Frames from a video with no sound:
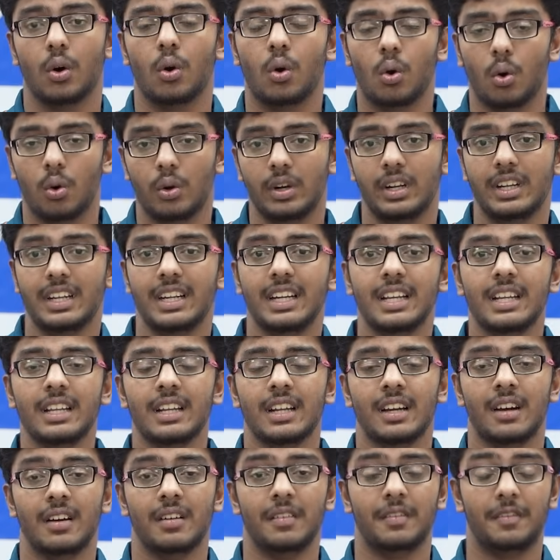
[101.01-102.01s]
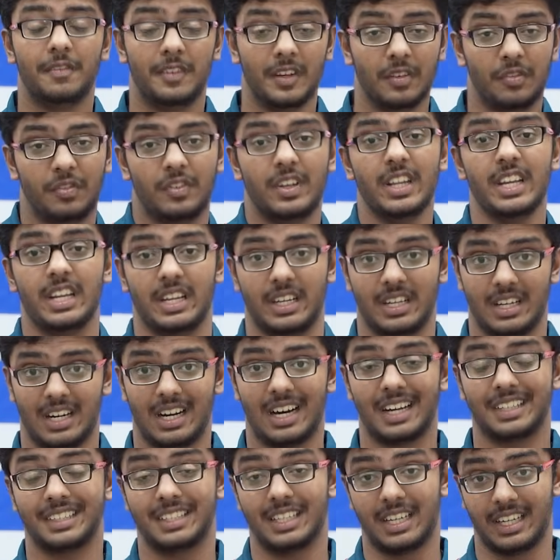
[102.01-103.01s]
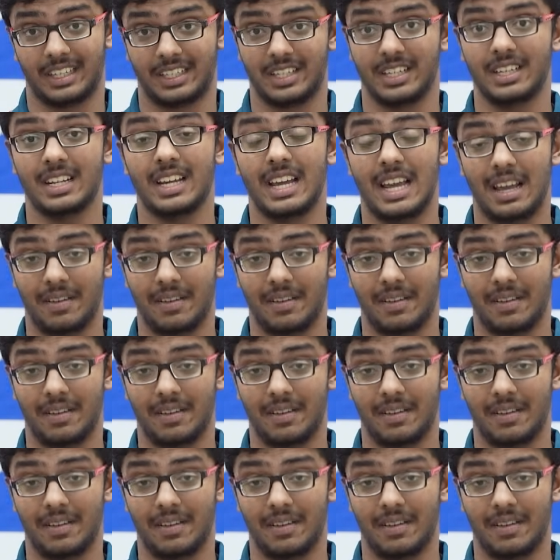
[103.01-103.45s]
only 50 are selected